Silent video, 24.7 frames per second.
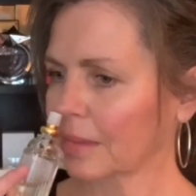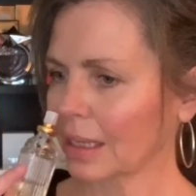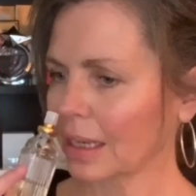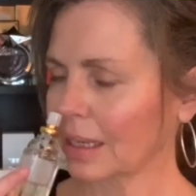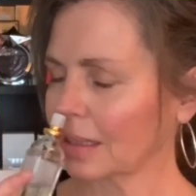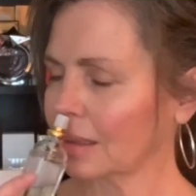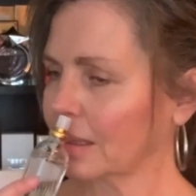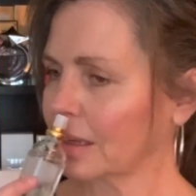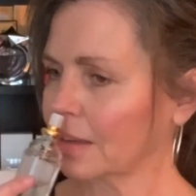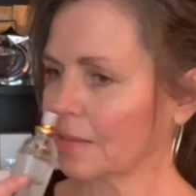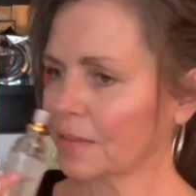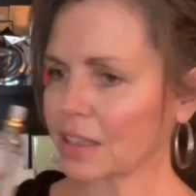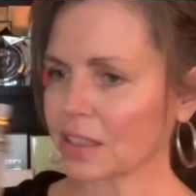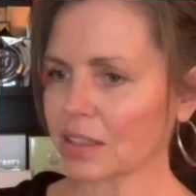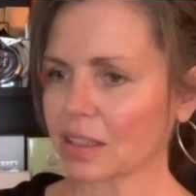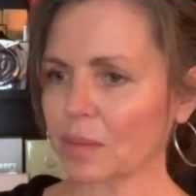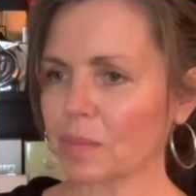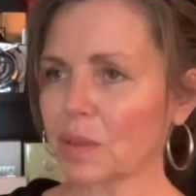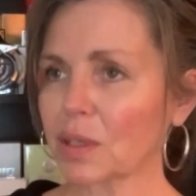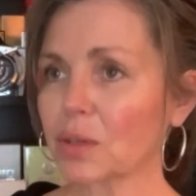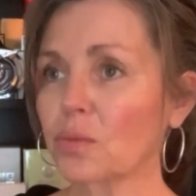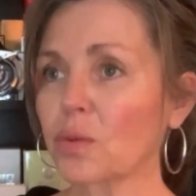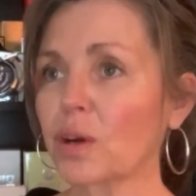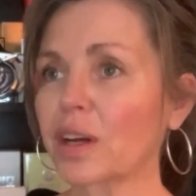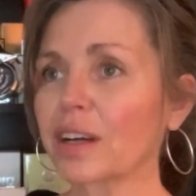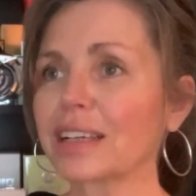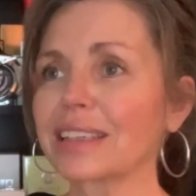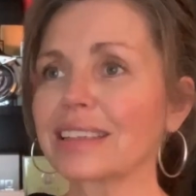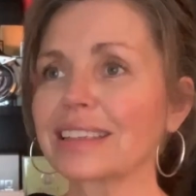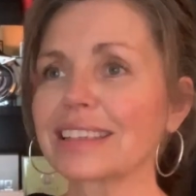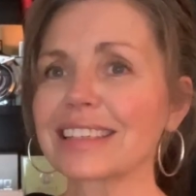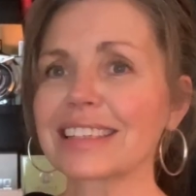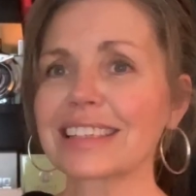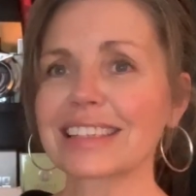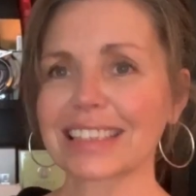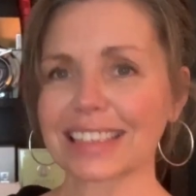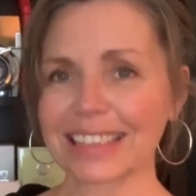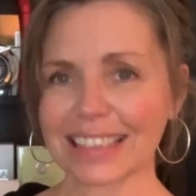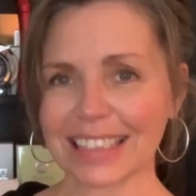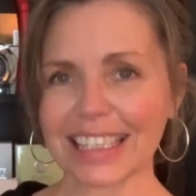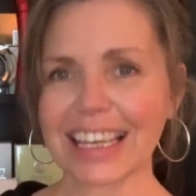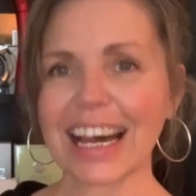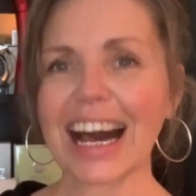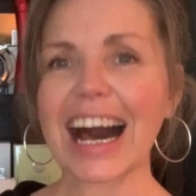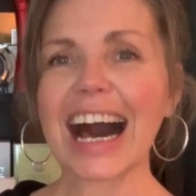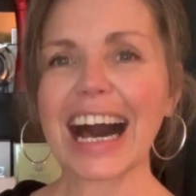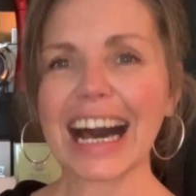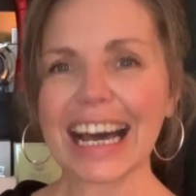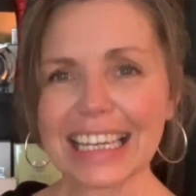I love this. I've been wearing this since
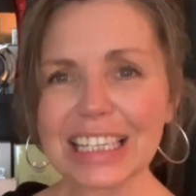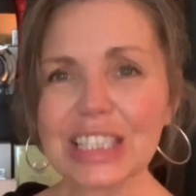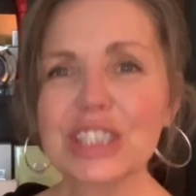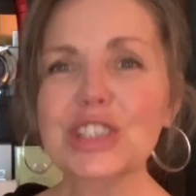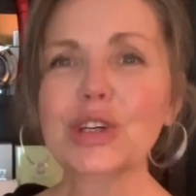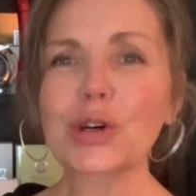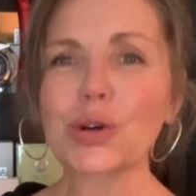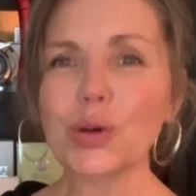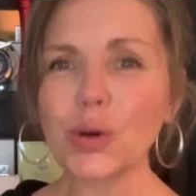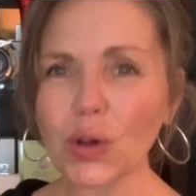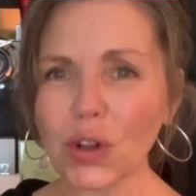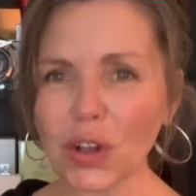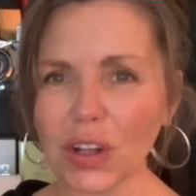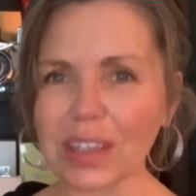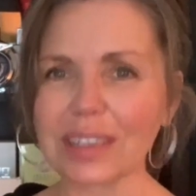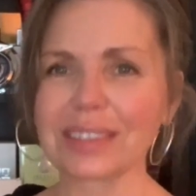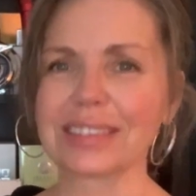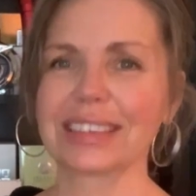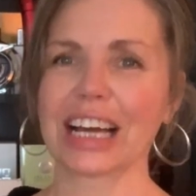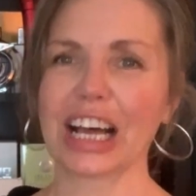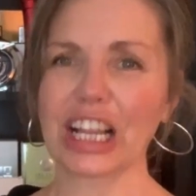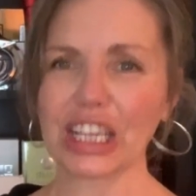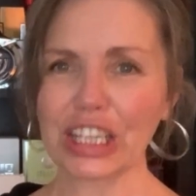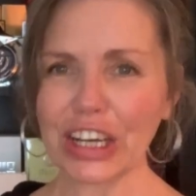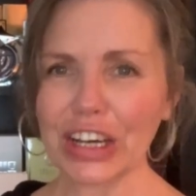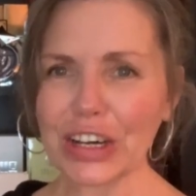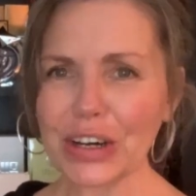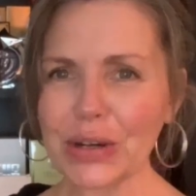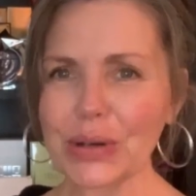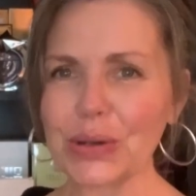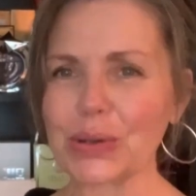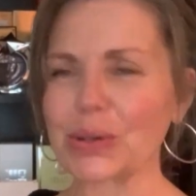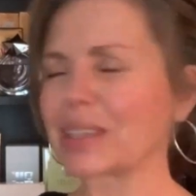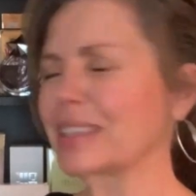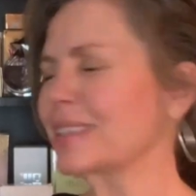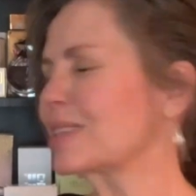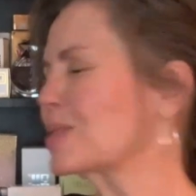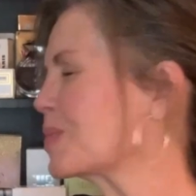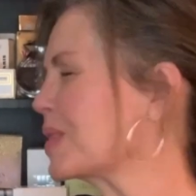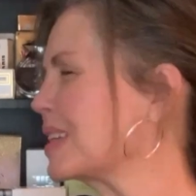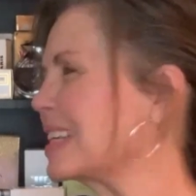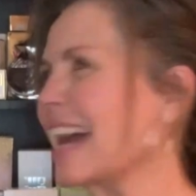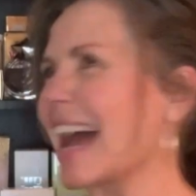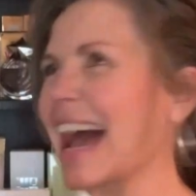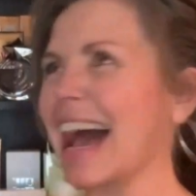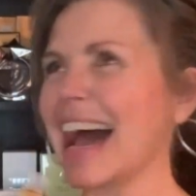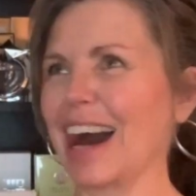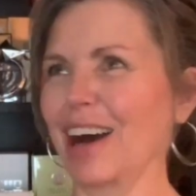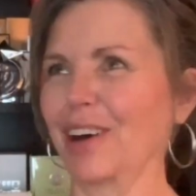high school. Hello. It's
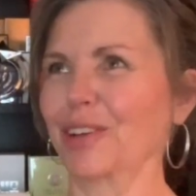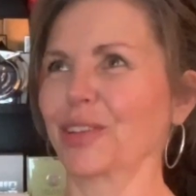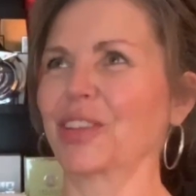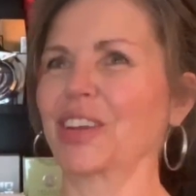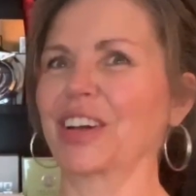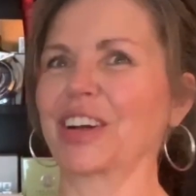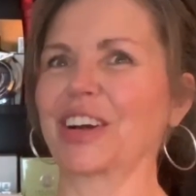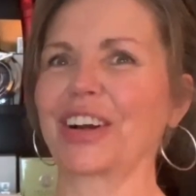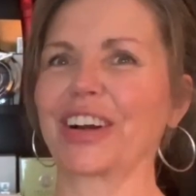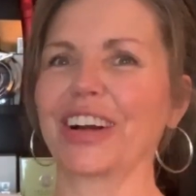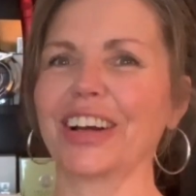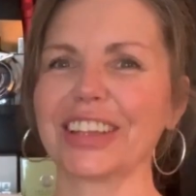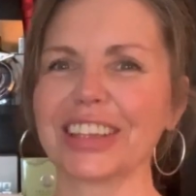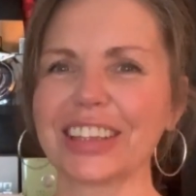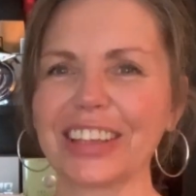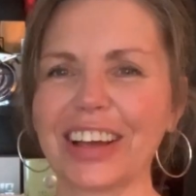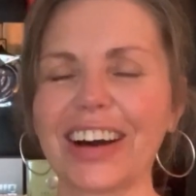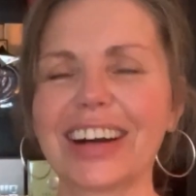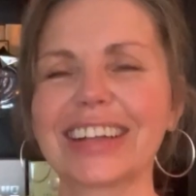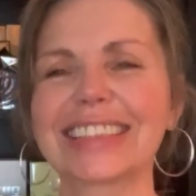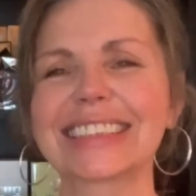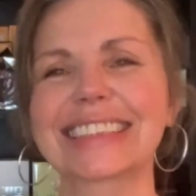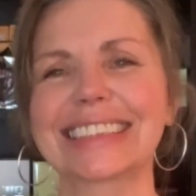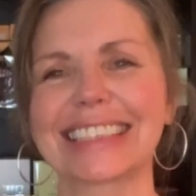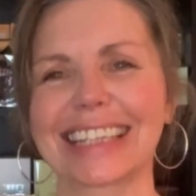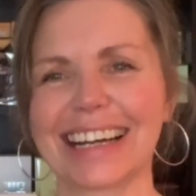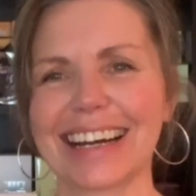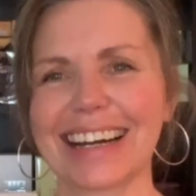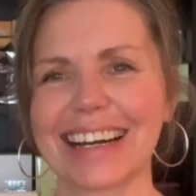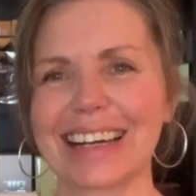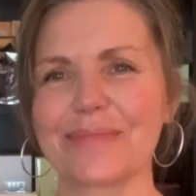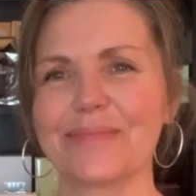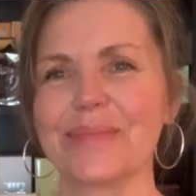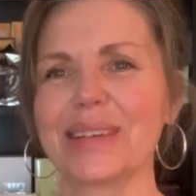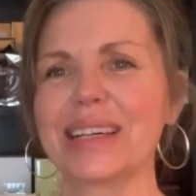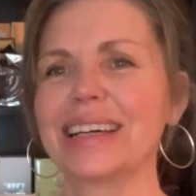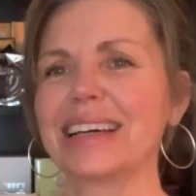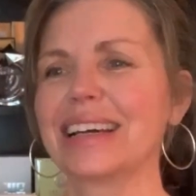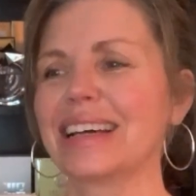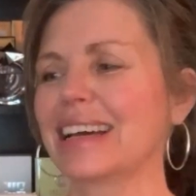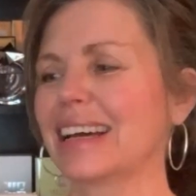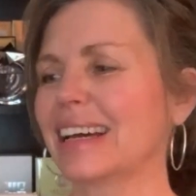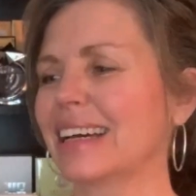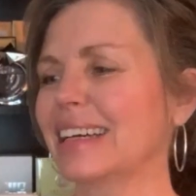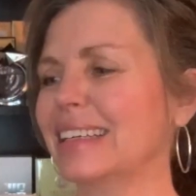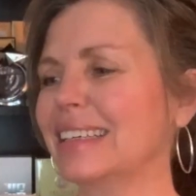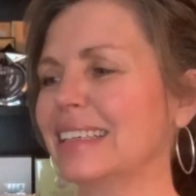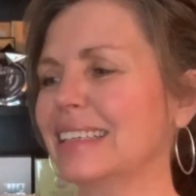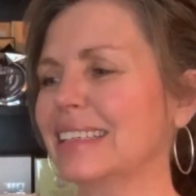been out there a long time,
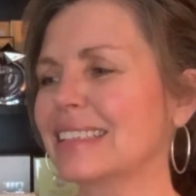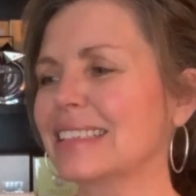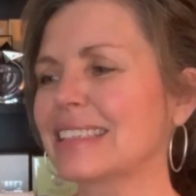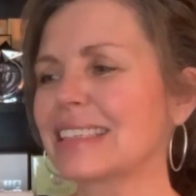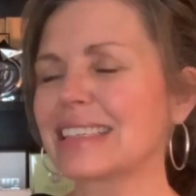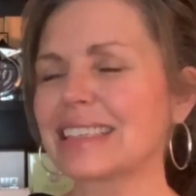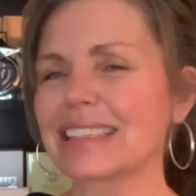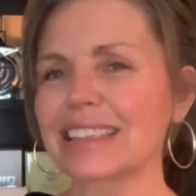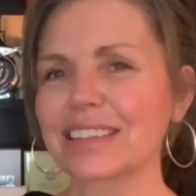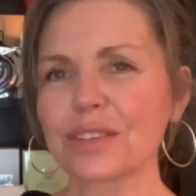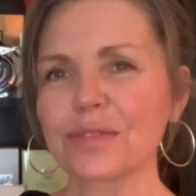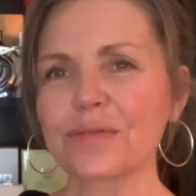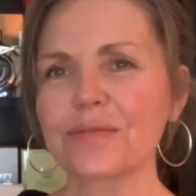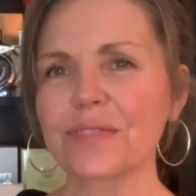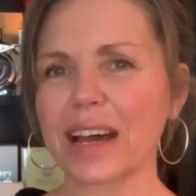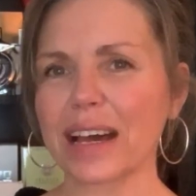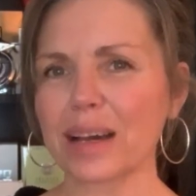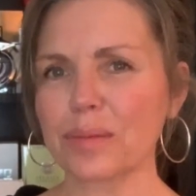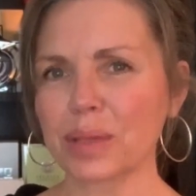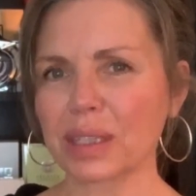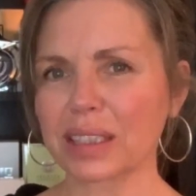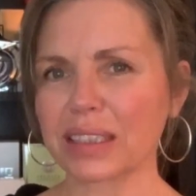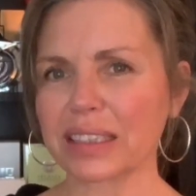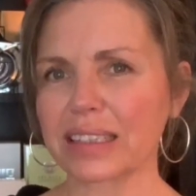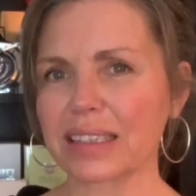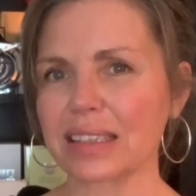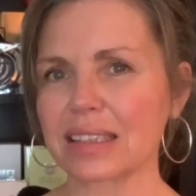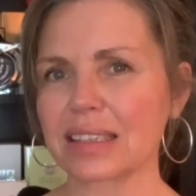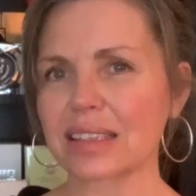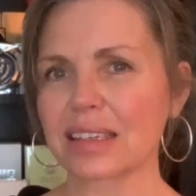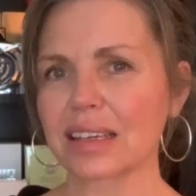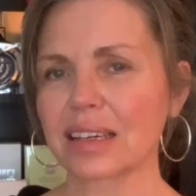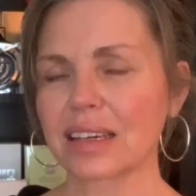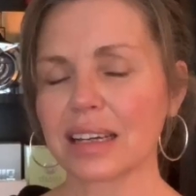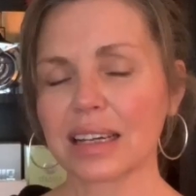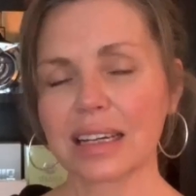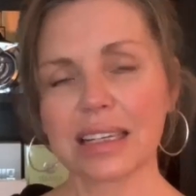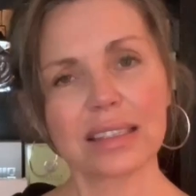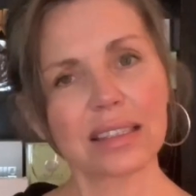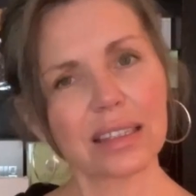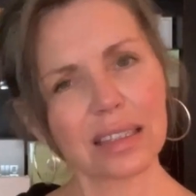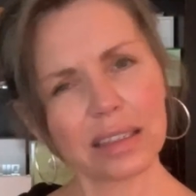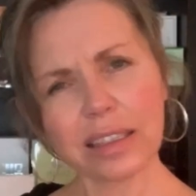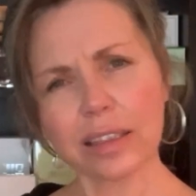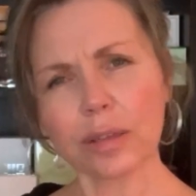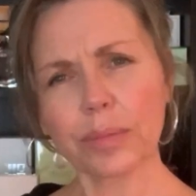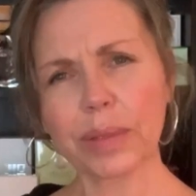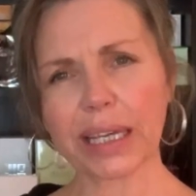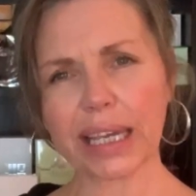and it is still fabulous. It's a
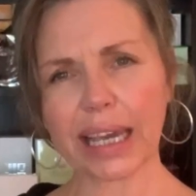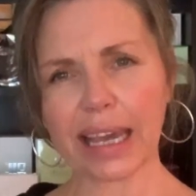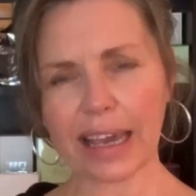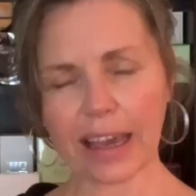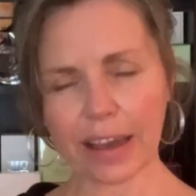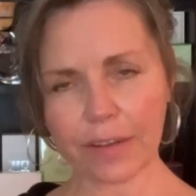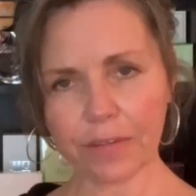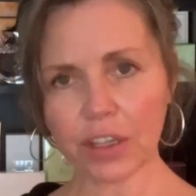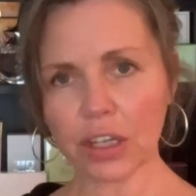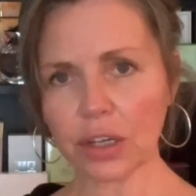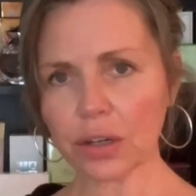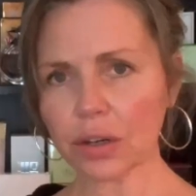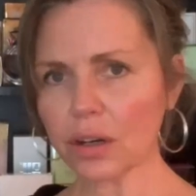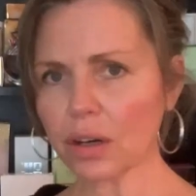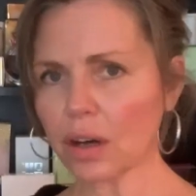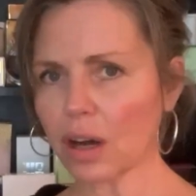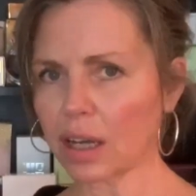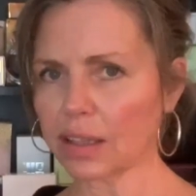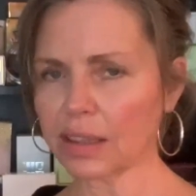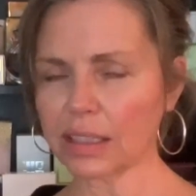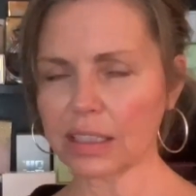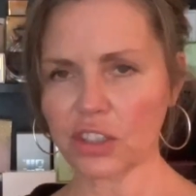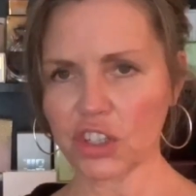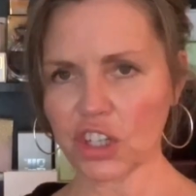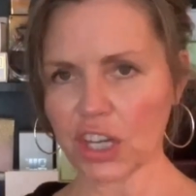little bit heavier on the